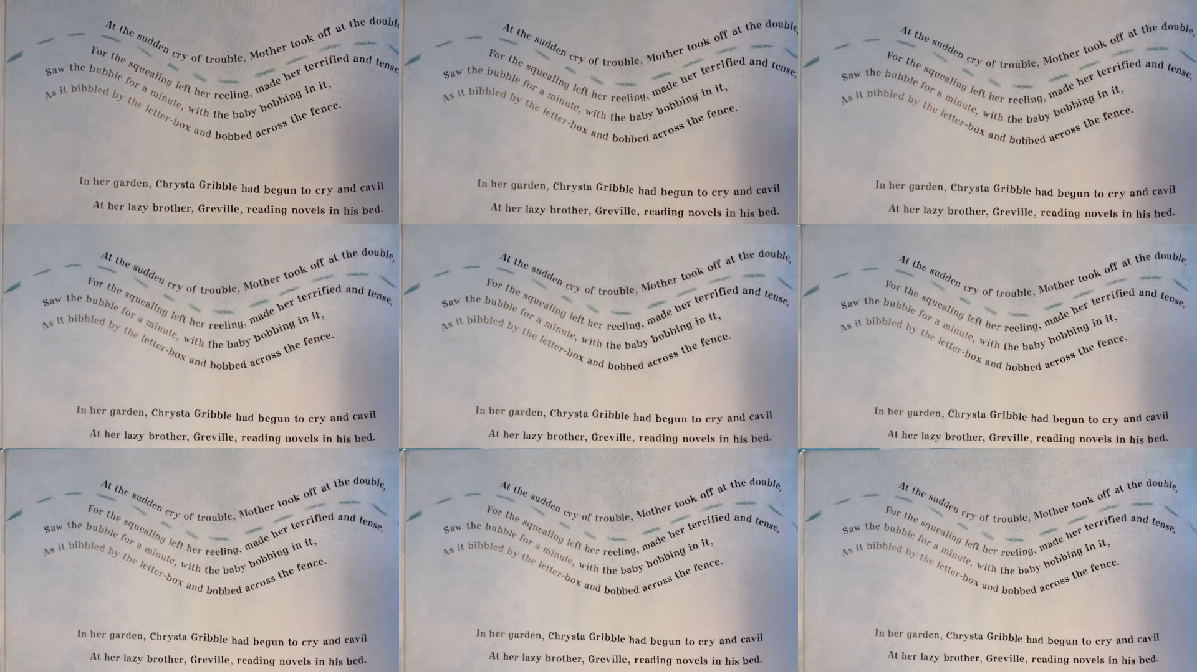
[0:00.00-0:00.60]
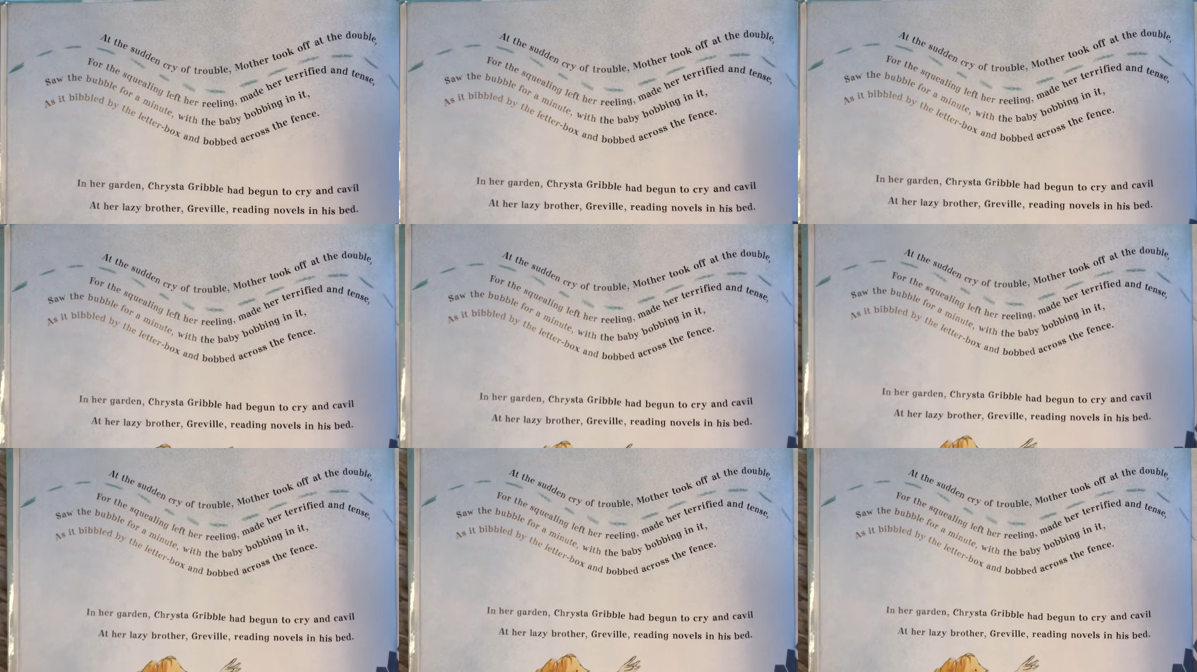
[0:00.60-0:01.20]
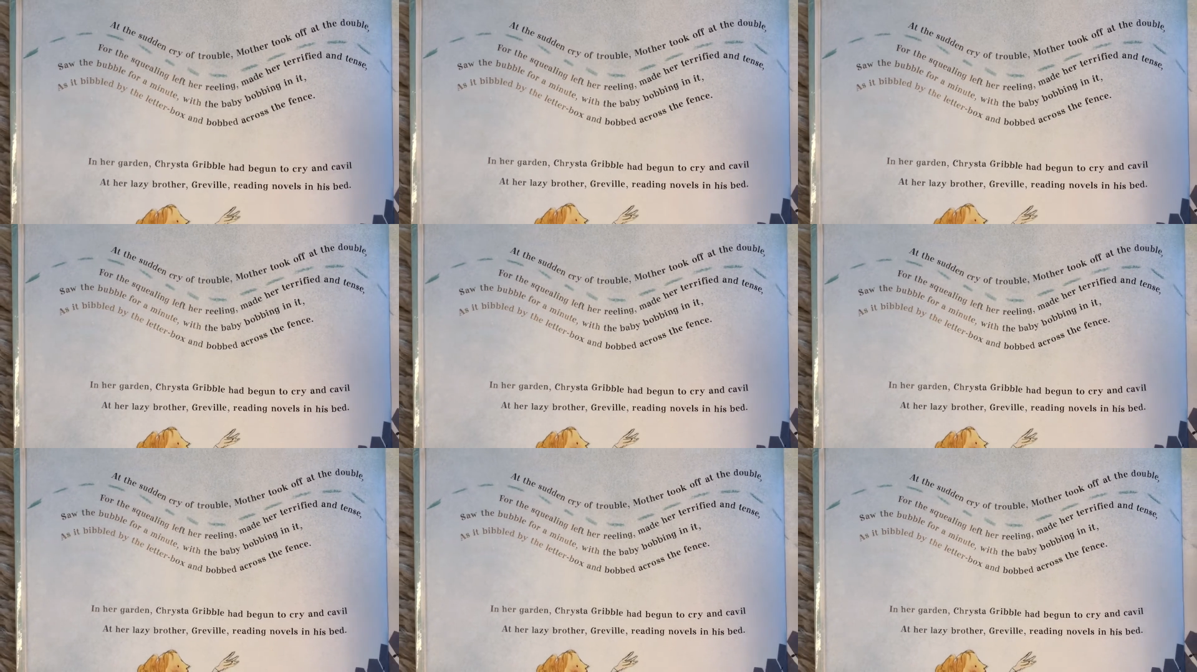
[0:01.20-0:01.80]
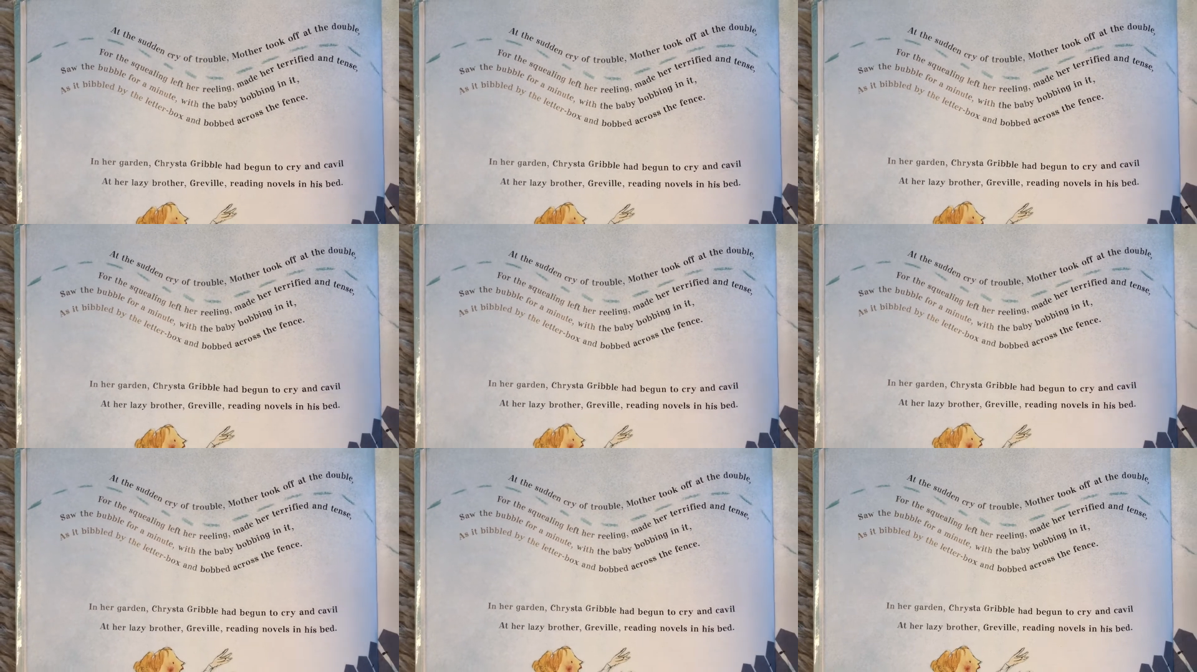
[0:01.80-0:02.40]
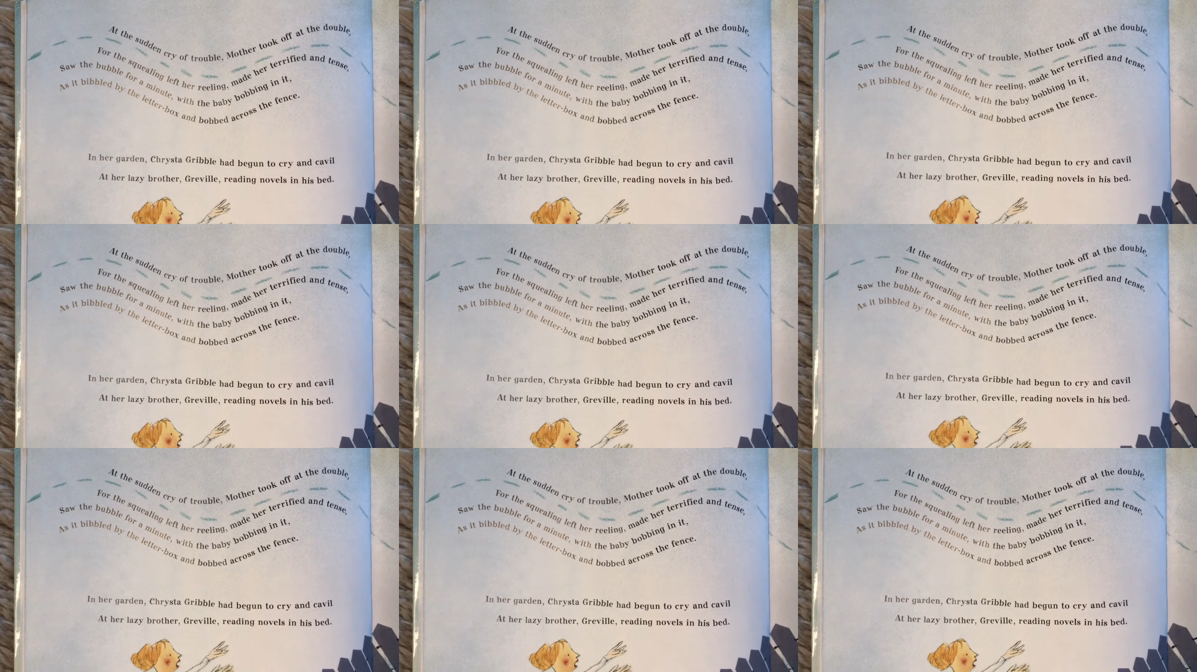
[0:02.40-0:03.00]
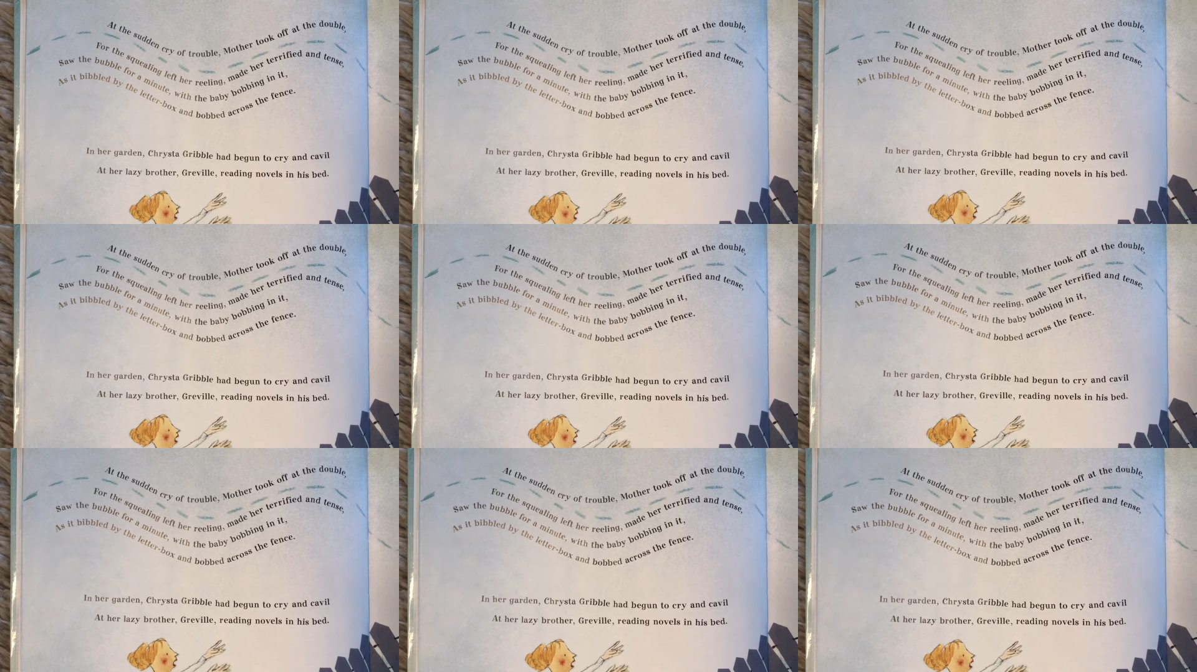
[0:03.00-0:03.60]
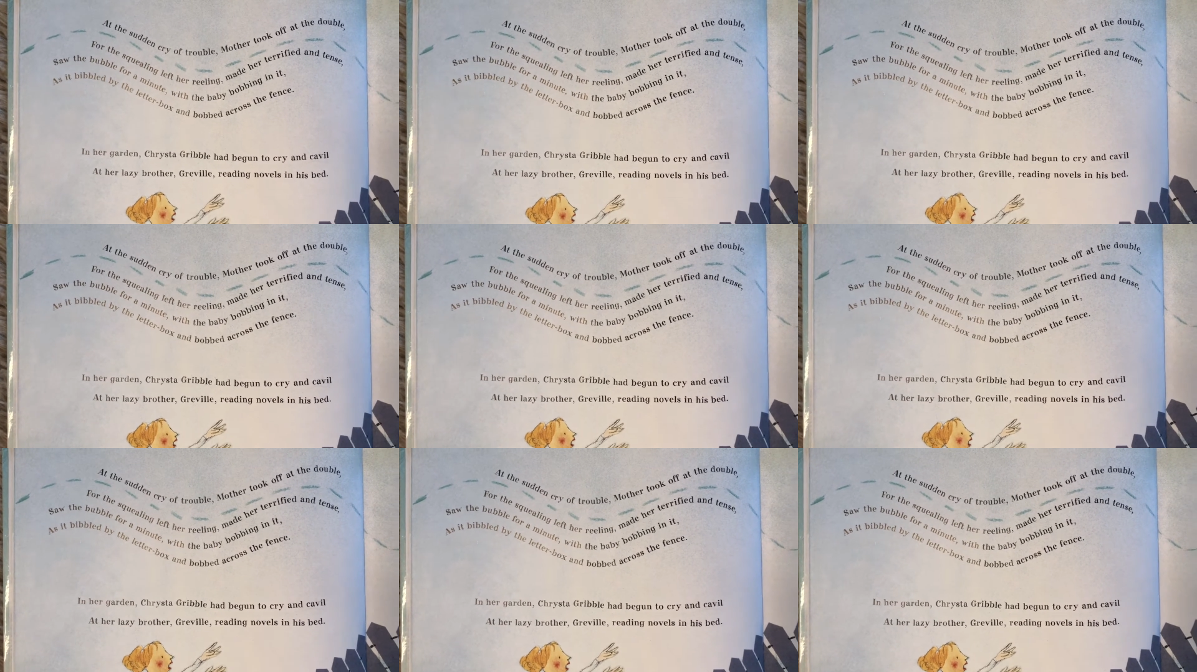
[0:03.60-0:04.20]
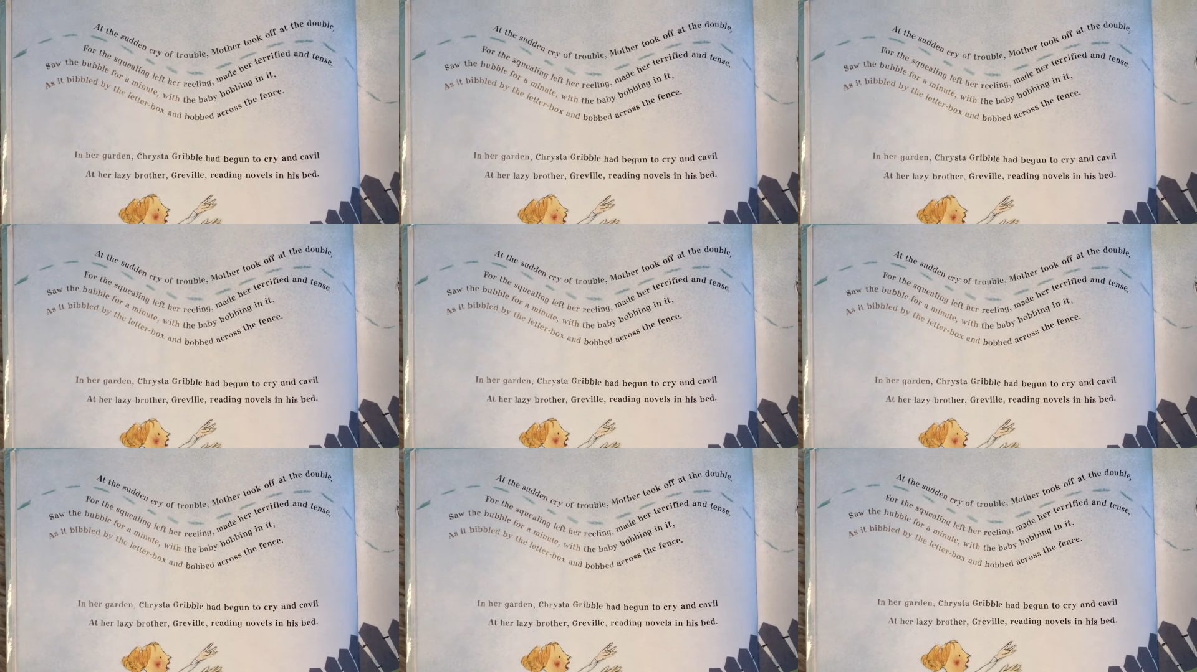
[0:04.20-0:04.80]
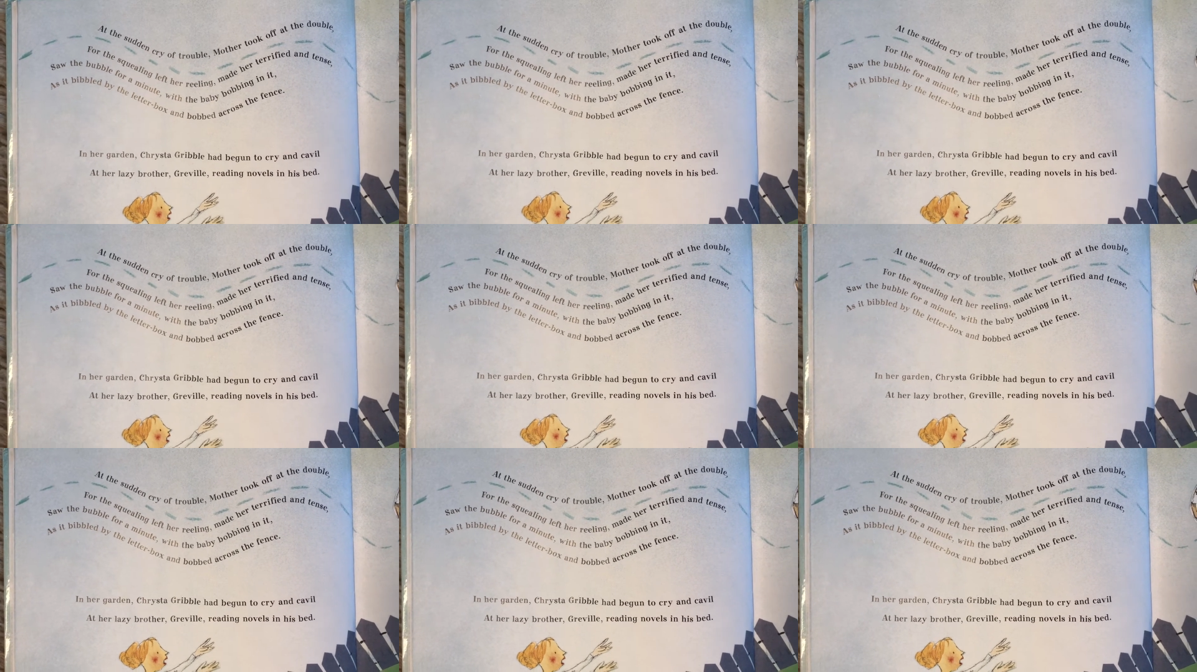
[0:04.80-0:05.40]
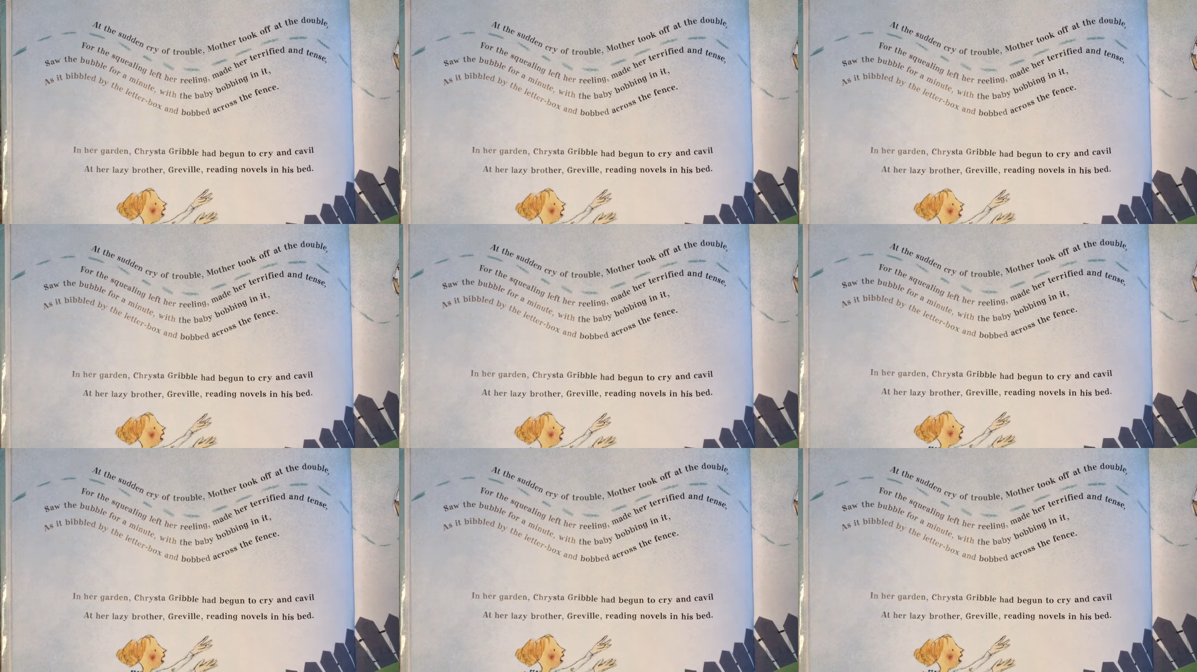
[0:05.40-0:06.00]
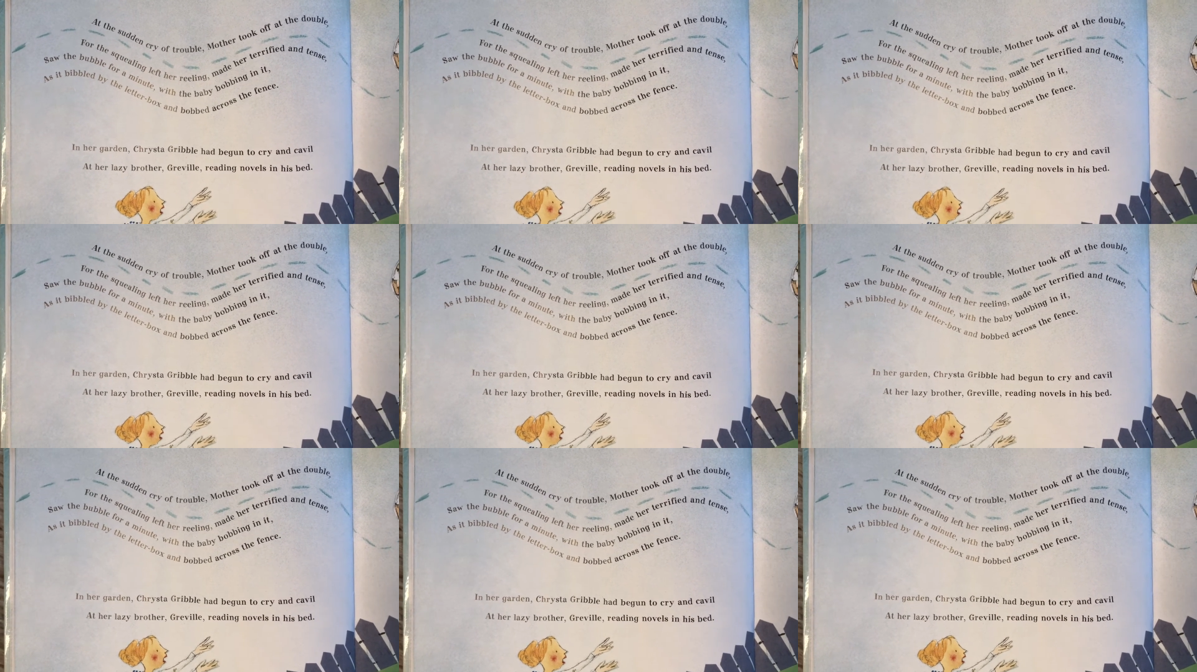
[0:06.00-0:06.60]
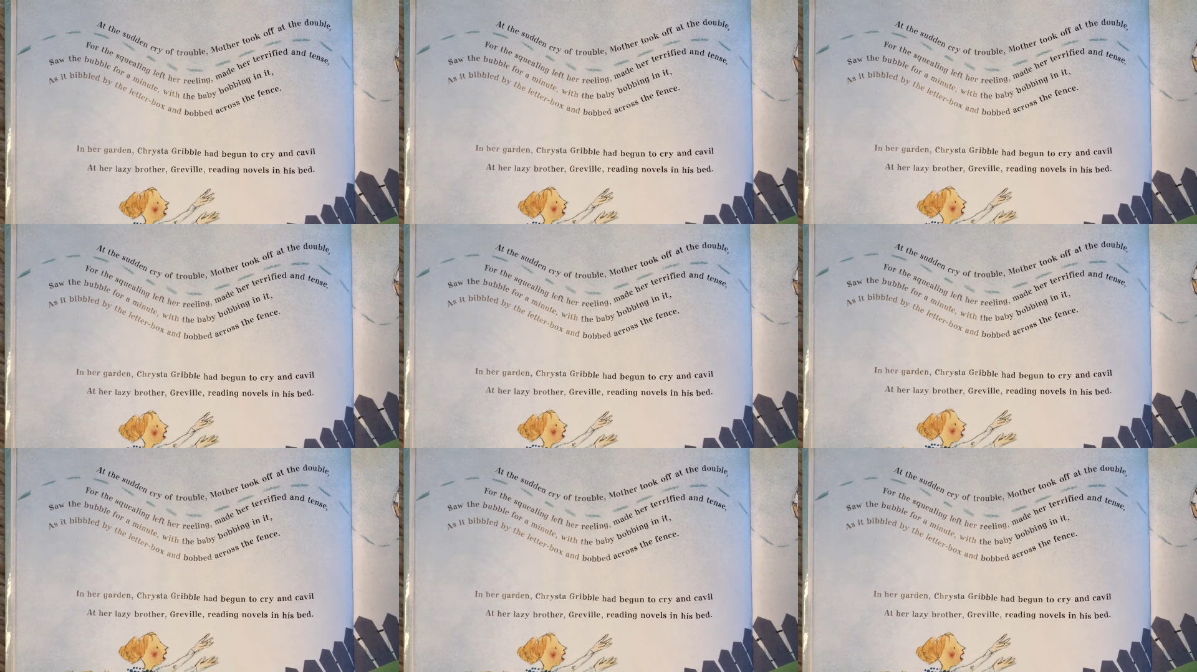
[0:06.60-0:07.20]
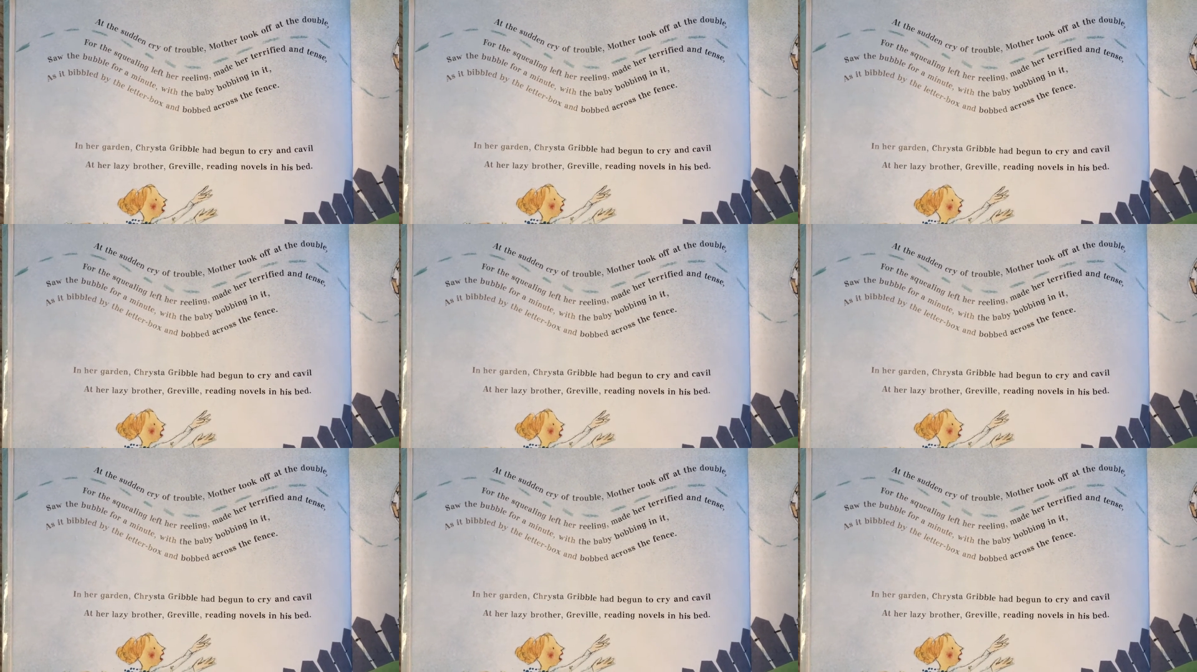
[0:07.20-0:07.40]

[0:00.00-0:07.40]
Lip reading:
Nobody's mouth can be seen.